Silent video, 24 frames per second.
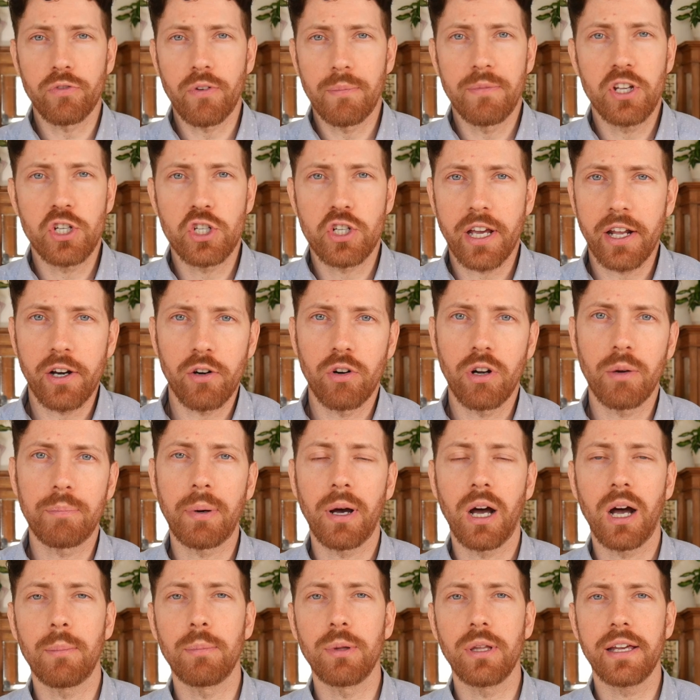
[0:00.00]
from the general
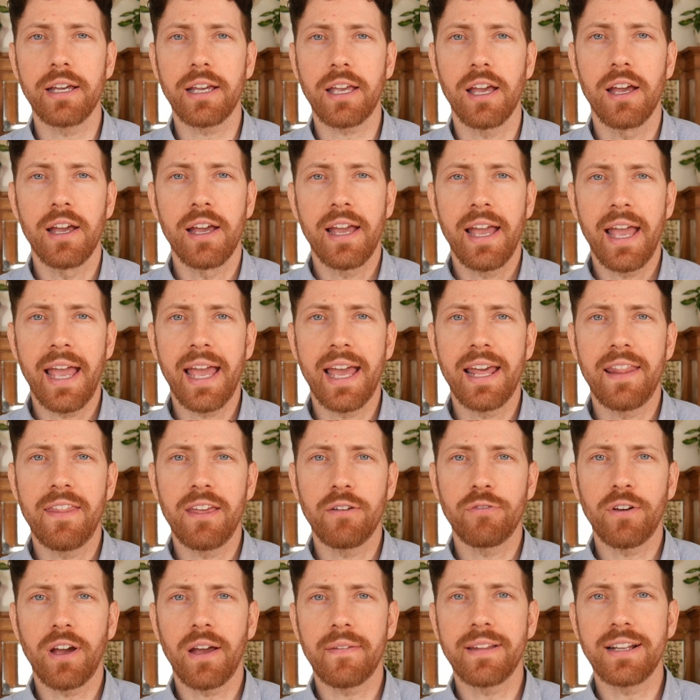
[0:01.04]
public, and they
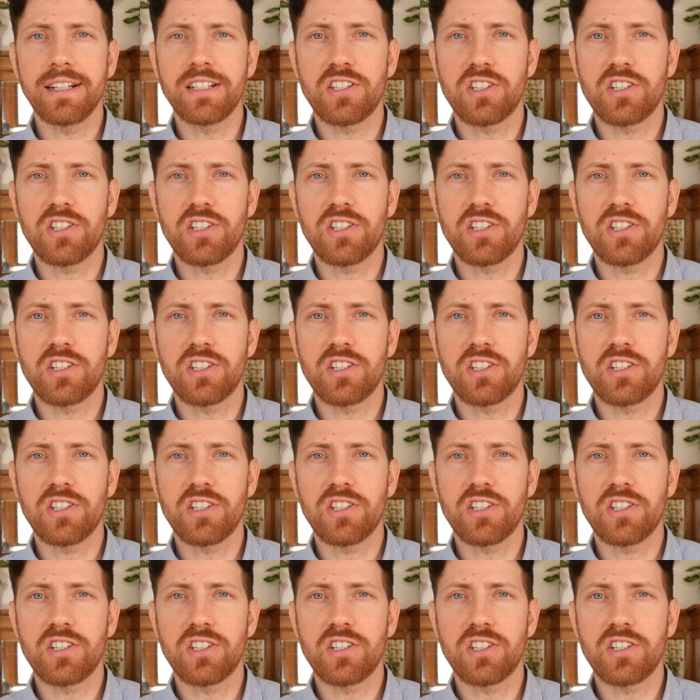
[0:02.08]
found that